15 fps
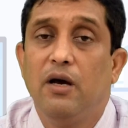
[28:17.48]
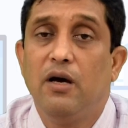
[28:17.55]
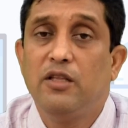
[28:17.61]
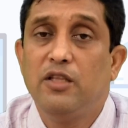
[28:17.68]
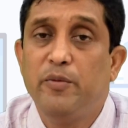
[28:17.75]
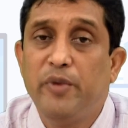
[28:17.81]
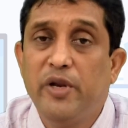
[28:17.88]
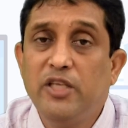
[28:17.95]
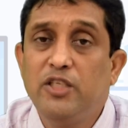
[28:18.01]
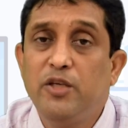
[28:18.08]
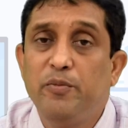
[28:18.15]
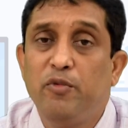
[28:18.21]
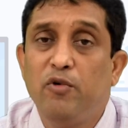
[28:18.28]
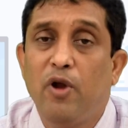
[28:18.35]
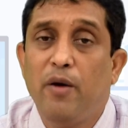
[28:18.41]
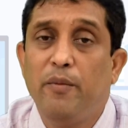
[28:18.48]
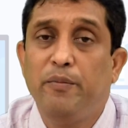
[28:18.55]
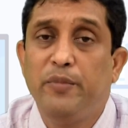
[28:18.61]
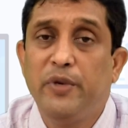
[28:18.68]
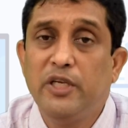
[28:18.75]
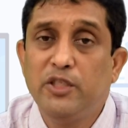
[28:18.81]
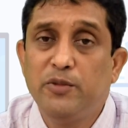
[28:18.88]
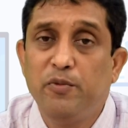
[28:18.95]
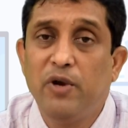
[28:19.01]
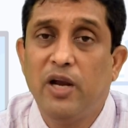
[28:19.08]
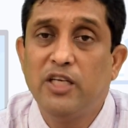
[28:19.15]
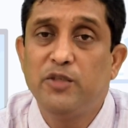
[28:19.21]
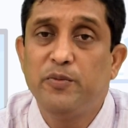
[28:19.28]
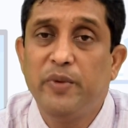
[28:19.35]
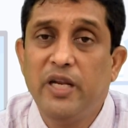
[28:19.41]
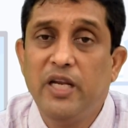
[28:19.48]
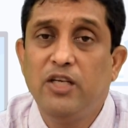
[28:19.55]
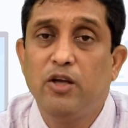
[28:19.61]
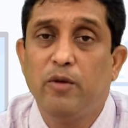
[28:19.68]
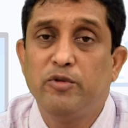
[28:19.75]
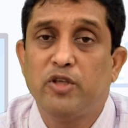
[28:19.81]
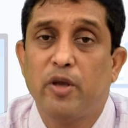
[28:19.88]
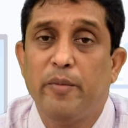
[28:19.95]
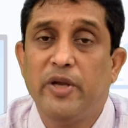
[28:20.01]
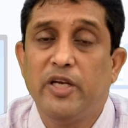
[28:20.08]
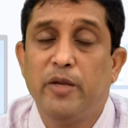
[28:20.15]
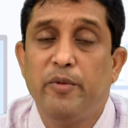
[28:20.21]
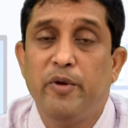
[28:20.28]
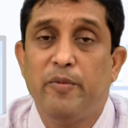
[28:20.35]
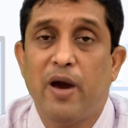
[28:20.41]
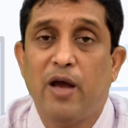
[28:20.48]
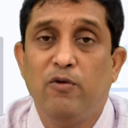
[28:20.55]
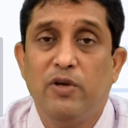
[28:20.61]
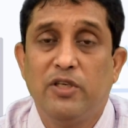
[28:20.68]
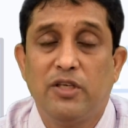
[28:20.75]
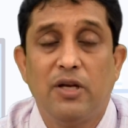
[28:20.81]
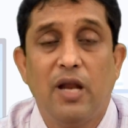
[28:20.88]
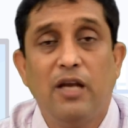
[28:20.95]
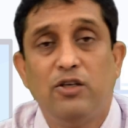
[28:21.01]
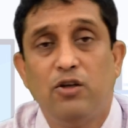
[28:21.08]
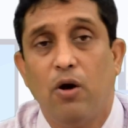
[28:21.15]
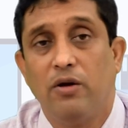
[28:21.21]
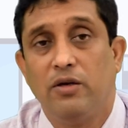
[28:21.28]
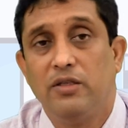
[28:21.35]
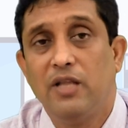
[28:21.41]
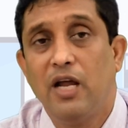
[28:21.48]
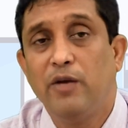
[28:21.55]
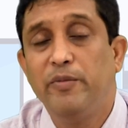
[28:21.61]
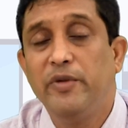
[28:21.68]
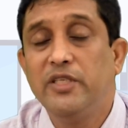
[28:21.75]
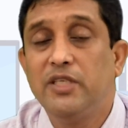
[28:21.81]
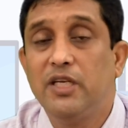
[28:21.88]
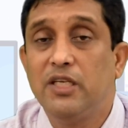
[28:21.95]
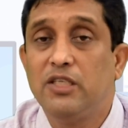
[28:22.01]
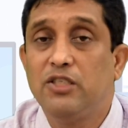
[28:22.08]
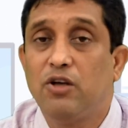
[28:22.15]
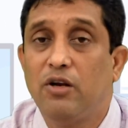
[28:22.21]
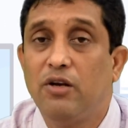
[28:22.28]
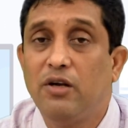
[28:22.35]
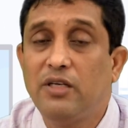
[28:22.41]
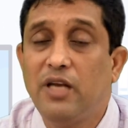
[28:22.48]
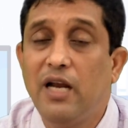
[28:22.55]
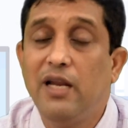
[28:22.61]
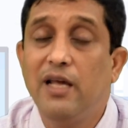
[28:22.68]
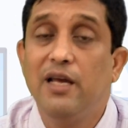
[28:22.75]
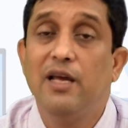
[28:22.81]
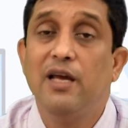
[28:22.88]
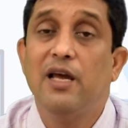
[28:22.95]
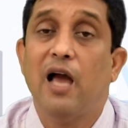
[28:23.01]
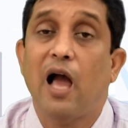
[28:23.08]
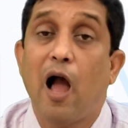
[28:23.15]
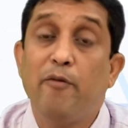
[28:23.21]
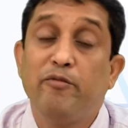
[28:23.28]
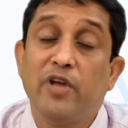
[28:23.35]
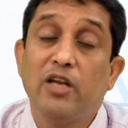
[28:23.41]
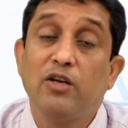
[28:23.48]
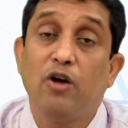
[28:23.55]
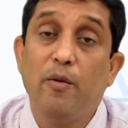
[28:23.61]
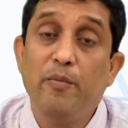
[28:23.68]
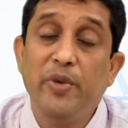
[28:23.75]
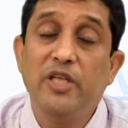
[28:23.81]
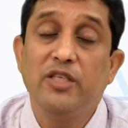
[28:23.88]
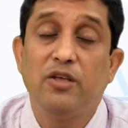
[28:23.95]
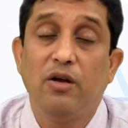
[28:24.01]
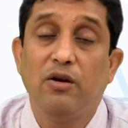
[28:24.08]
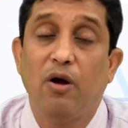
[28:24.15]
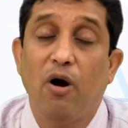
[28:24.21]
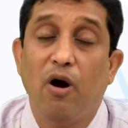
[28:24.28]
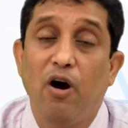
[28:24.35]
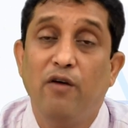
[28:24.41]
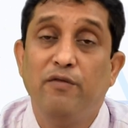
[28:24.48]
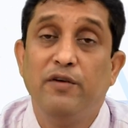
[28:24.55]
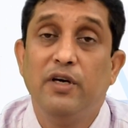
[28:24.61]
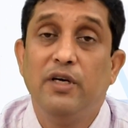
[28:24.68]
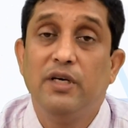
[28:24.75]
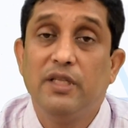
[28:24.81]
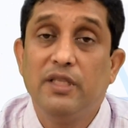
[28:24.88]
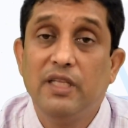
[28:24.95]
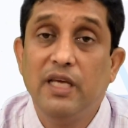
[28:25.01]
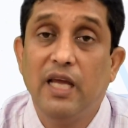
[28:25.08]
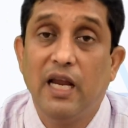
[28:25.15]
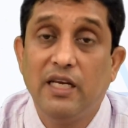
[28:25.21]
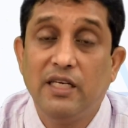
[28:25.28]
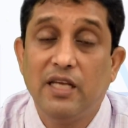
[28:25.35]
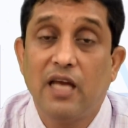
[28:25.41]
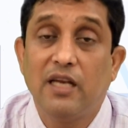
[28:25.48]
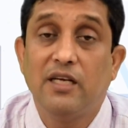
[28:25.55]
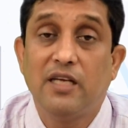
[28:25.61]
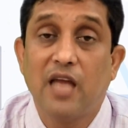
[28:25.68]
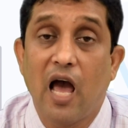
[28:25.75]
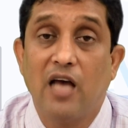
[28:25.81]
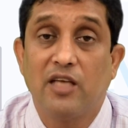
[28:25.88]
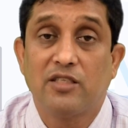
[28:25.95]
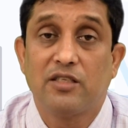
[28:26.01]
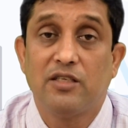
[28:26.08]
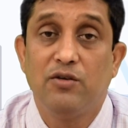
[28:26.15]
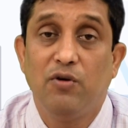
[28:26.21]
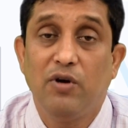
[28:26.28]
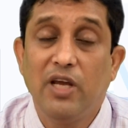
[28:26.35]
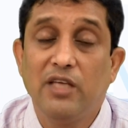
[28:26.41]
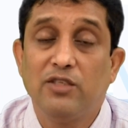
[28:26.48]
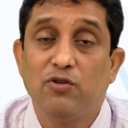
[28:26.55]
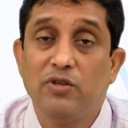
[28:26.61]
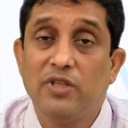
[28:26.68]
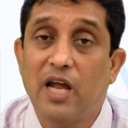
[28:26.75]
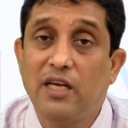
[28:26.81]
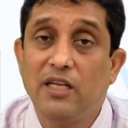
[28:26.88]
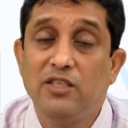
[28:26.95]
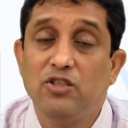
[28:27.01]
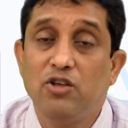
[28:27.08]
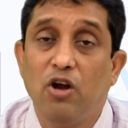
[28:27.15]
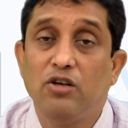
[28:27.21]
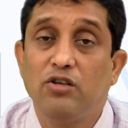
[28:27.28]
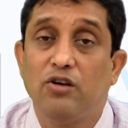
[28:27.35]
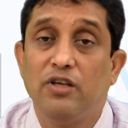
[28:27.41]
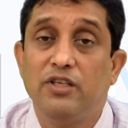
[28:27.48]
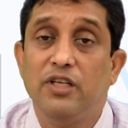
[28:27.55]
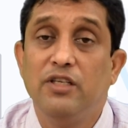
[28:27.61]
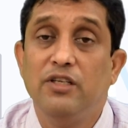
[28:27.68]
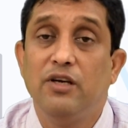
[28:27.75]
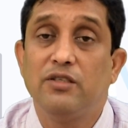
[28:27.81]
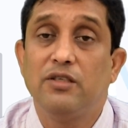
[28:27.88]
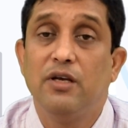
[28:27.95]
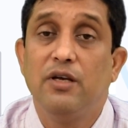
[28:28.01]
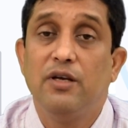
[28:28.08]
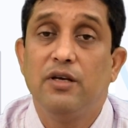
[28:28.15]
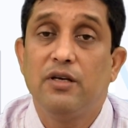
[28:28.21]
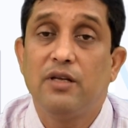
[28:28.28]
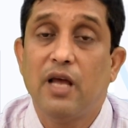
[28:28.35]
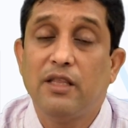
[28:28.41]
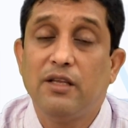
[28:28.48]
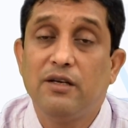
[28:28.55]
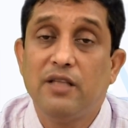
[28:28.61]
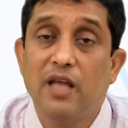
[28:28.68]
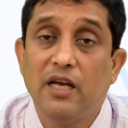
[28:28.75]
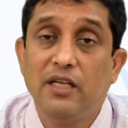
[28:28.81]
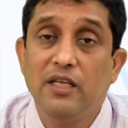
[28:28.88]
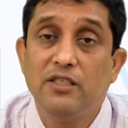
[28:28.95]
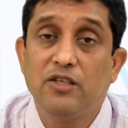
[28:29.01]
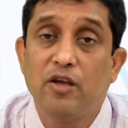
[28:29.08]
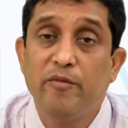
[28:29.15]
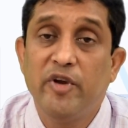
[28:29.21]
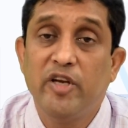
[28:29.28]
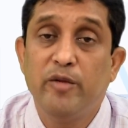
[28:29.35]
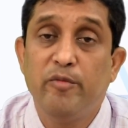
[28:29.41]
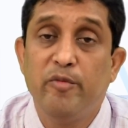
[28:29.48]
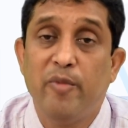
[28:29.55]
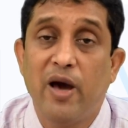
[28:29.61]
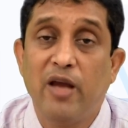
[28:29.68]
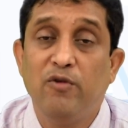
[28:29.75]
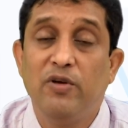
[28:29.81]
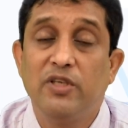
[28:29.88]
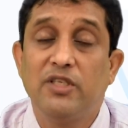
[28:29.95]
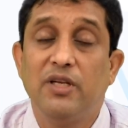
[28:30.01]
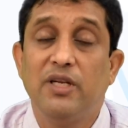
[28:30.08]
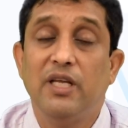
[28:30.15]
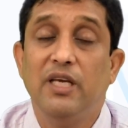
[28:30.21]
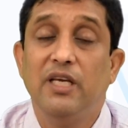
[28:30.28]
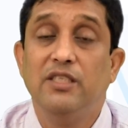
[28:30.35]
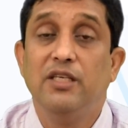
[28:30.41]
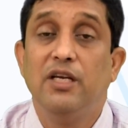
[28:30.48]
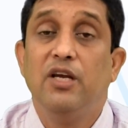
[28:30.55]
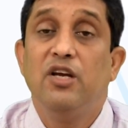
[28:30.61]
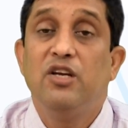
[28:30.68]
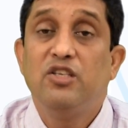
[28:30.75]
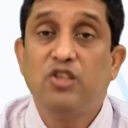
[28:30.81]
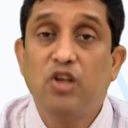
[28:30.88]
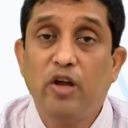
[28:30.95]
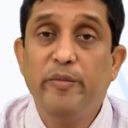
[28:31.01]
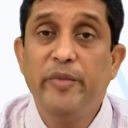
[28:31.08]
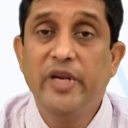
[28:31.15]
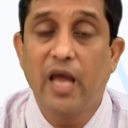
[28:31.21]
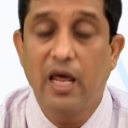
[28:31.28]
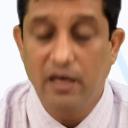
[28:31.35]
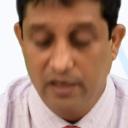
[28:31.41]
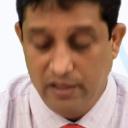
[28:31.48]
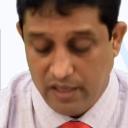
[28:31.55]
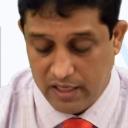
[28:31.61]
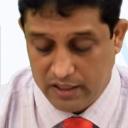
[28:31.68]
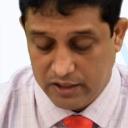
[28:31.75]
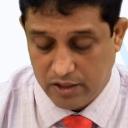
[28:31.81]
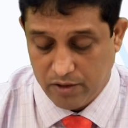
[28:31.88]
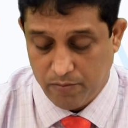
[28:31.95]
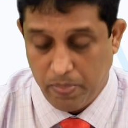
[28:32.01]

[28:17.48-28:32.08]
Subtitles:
the principle and spirit of summative evaluation are done. That means it is conducted after completion of the entire task. Okay, so that is not continuous, rather that is summative evaluation is terminal in nature.